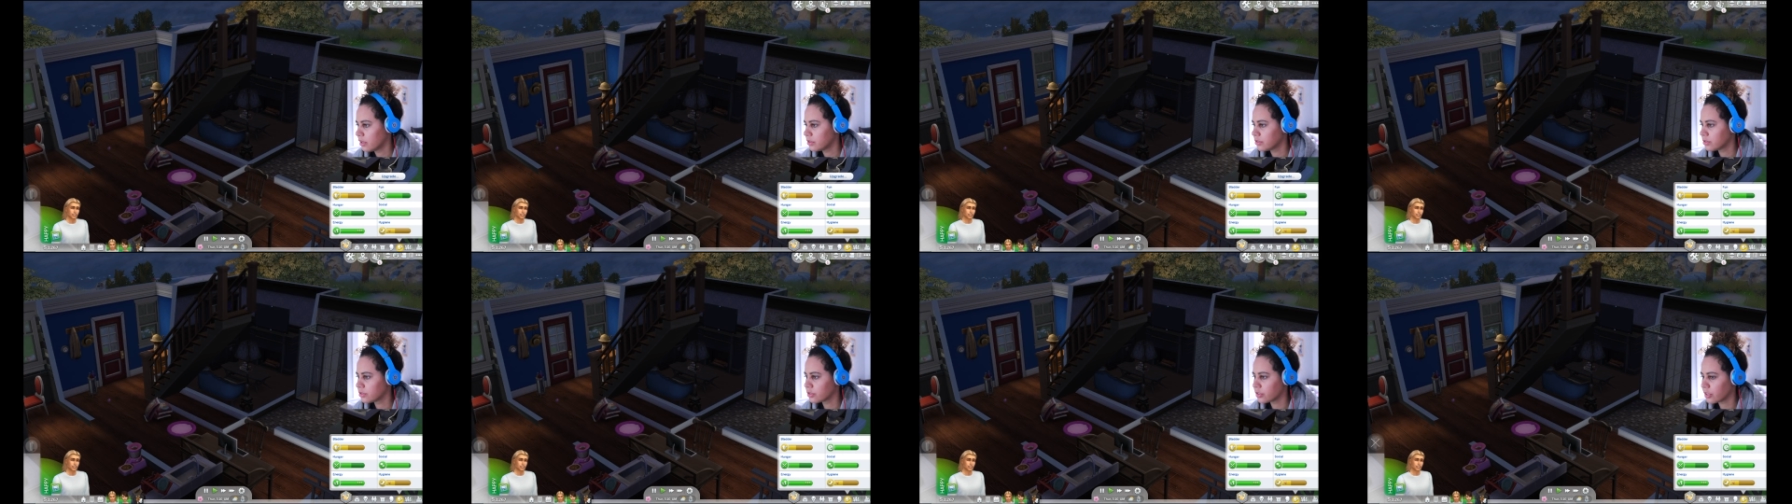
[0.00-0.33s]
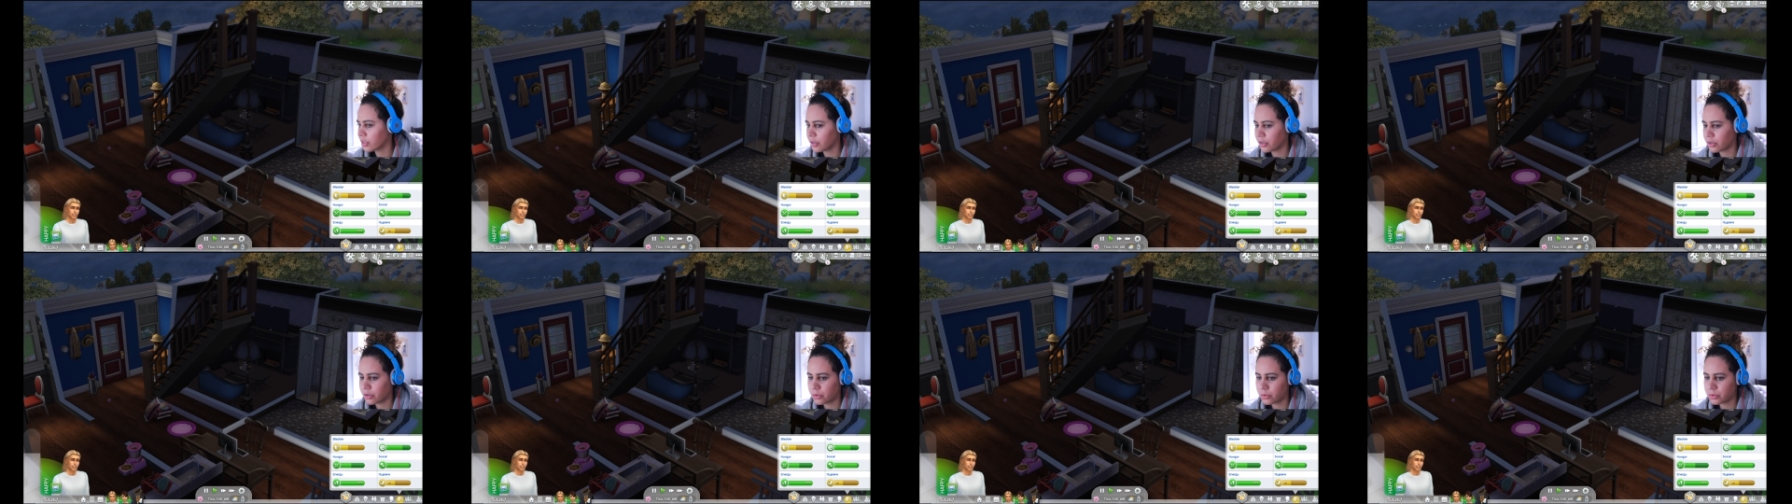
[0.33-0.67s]

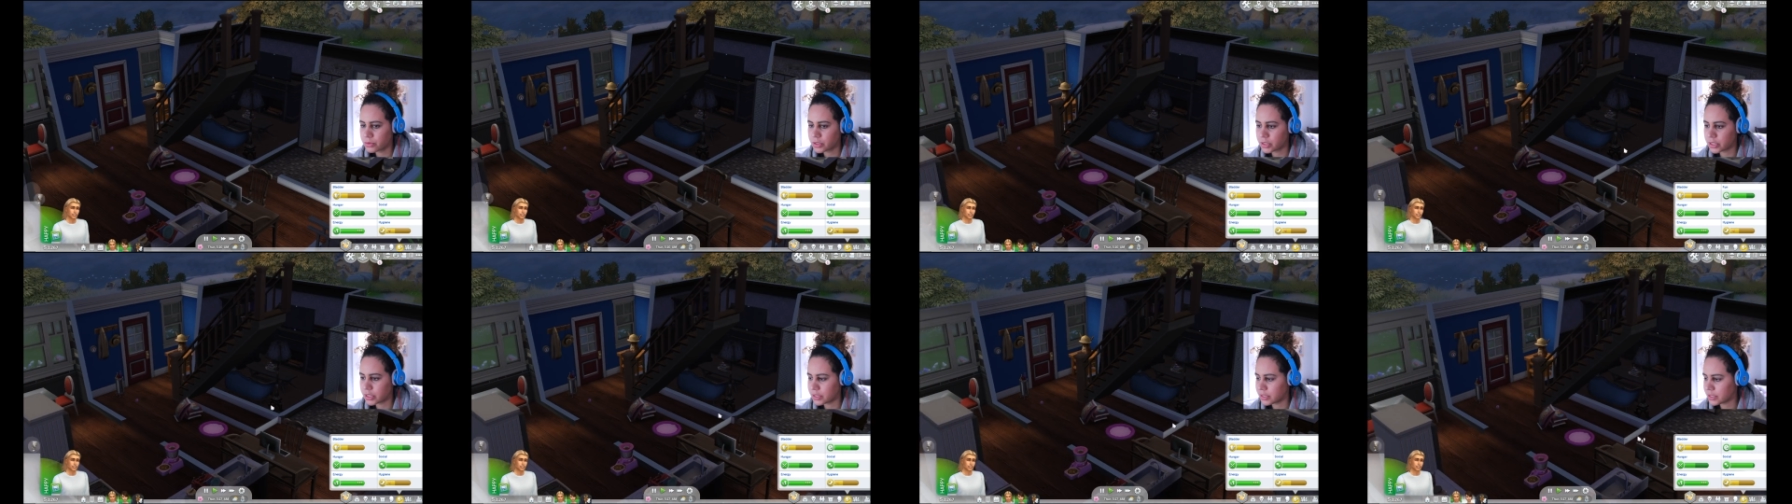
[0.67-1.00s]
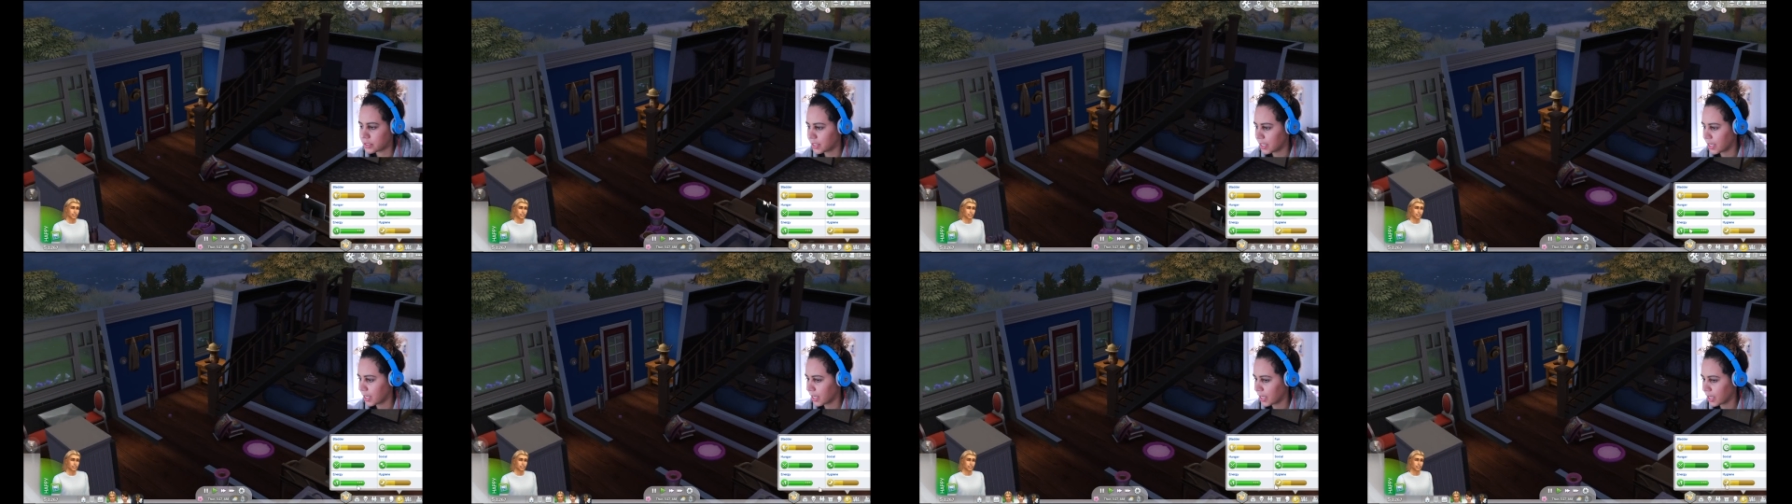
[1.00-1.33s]
So
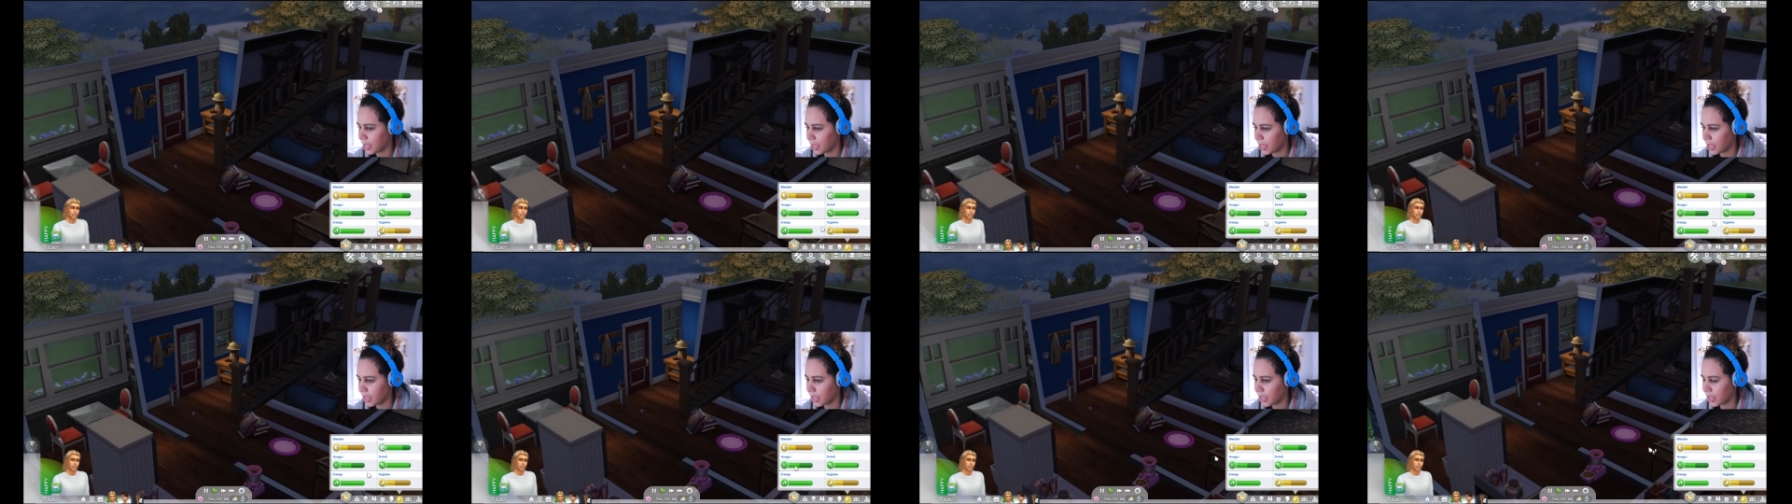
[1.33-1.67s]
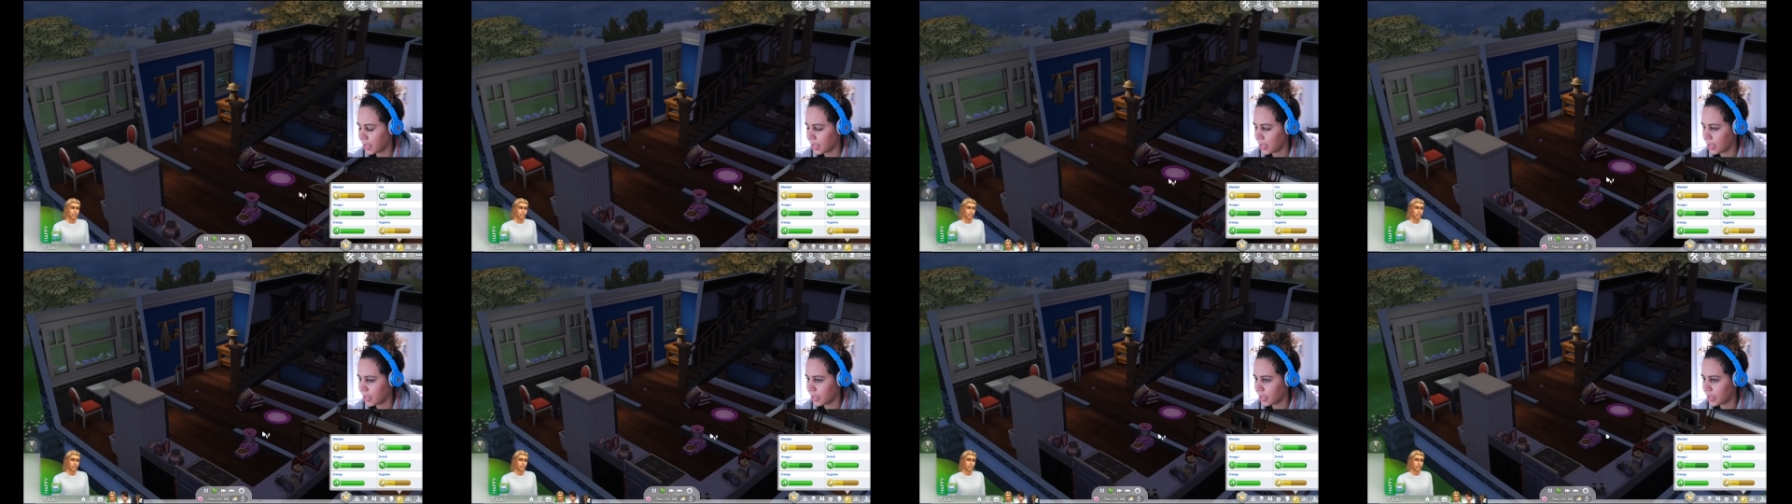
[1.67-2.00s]

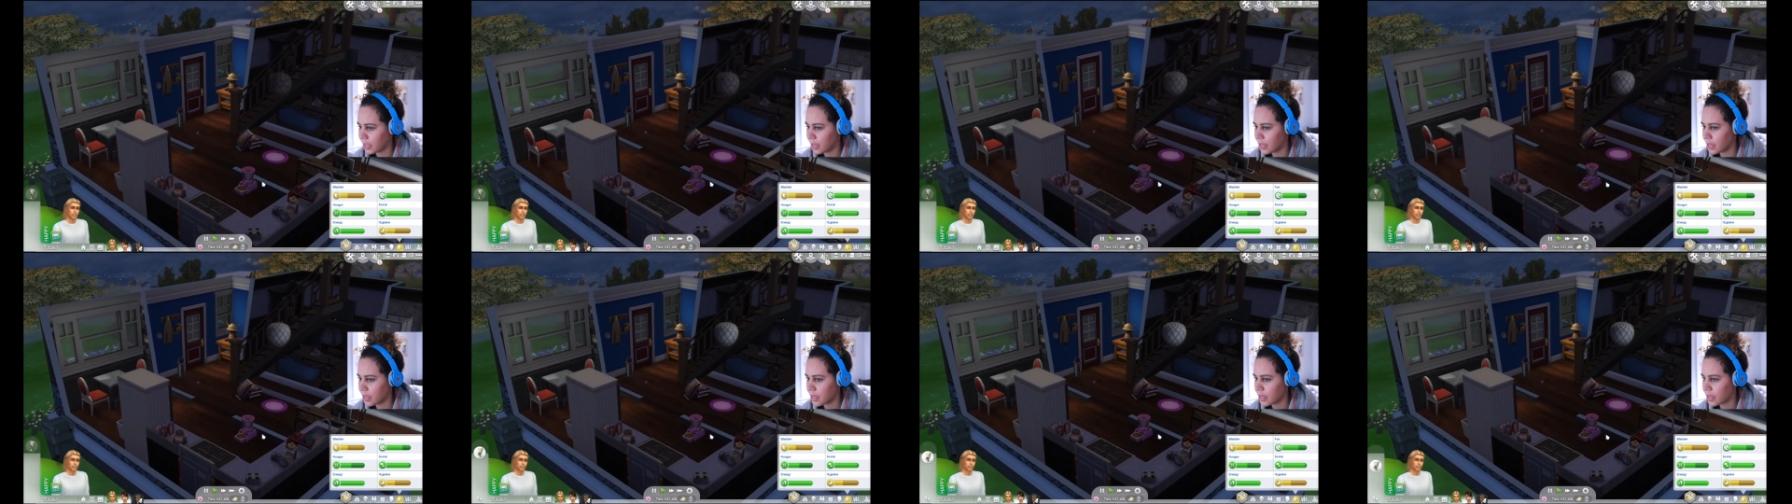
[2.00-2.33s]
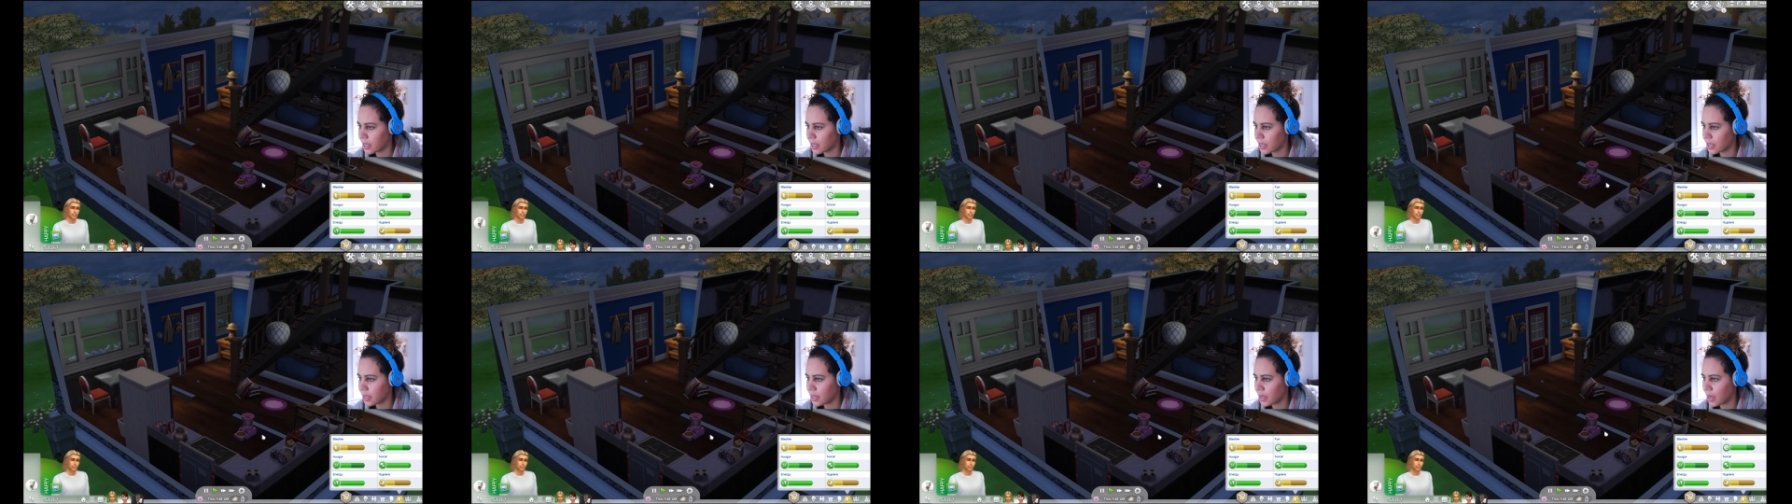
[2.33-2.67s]

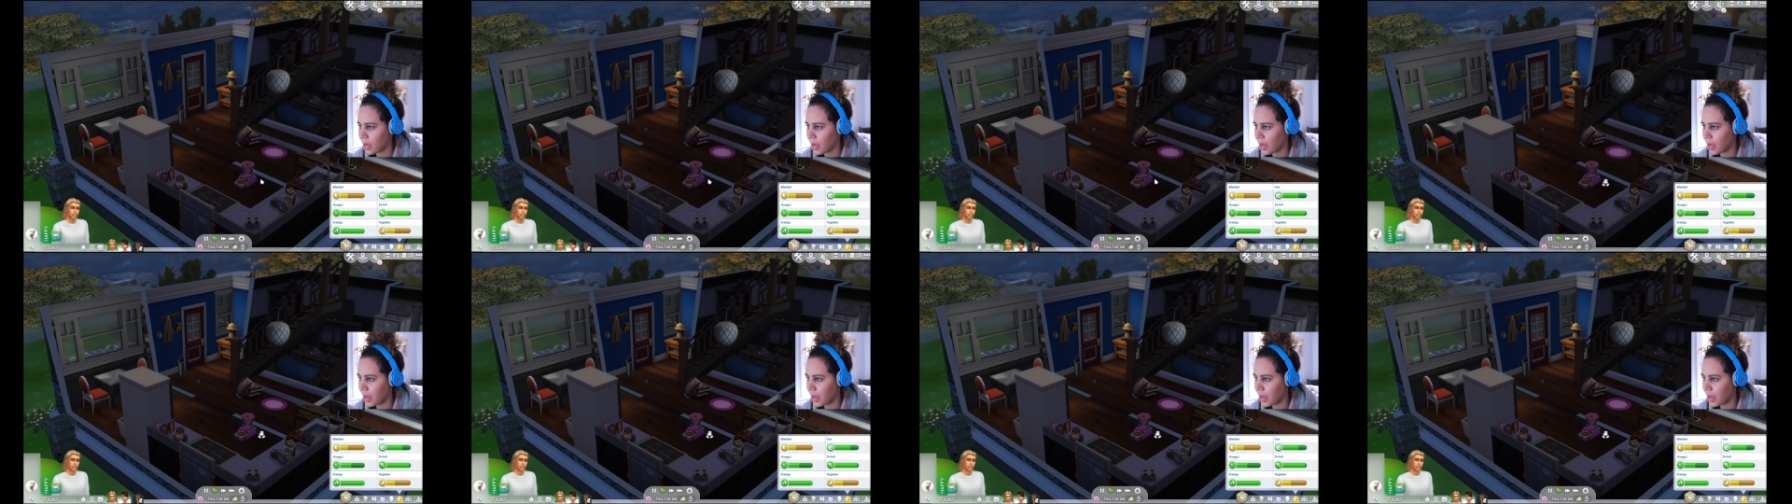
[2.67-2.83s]
today,